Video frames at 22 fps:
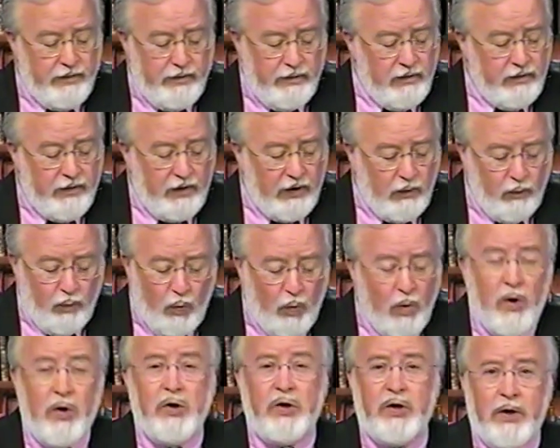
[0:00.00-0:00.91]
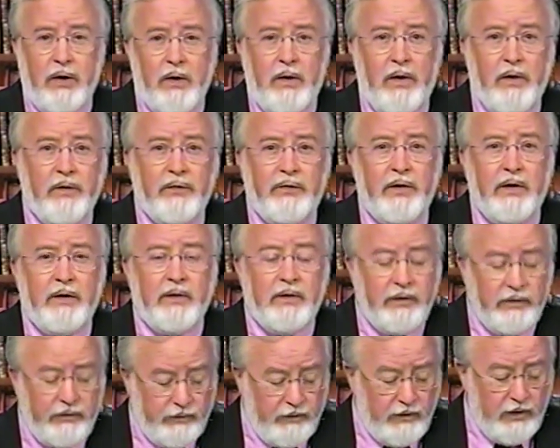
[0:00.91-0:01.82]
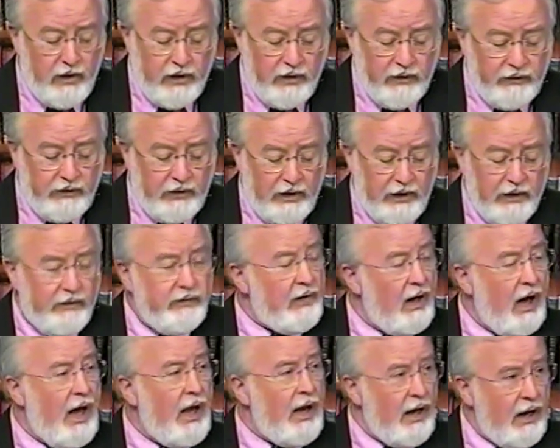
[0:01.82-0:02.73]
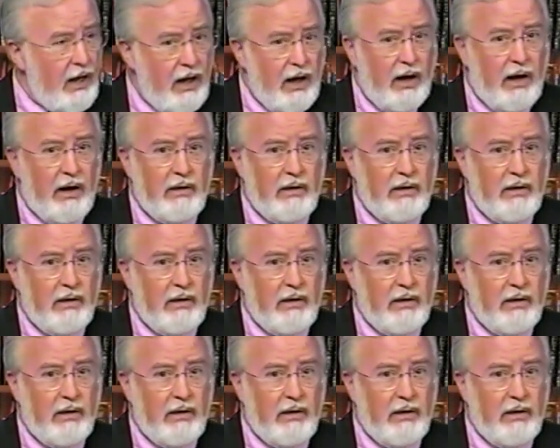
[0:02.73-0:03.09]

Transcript: the word curse in this verse is Allah.